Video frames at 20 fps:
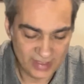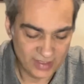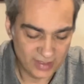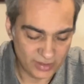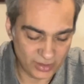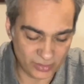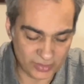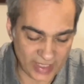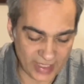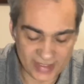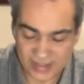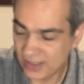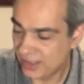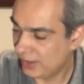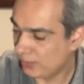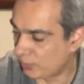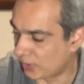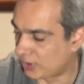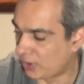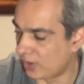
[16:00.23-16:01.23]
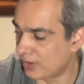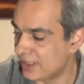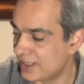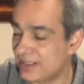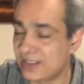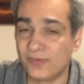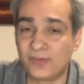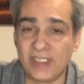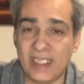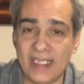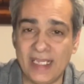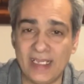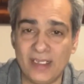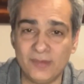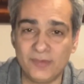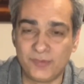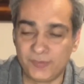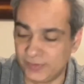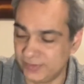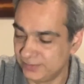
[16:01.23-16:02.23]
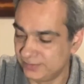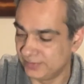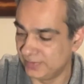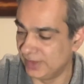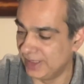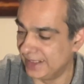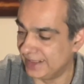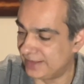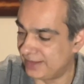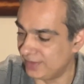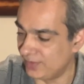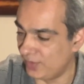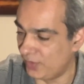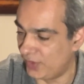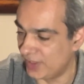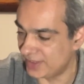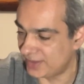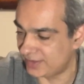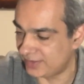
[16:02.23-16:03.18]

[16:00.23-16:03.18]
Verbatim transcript: Okay, regardless if they have like this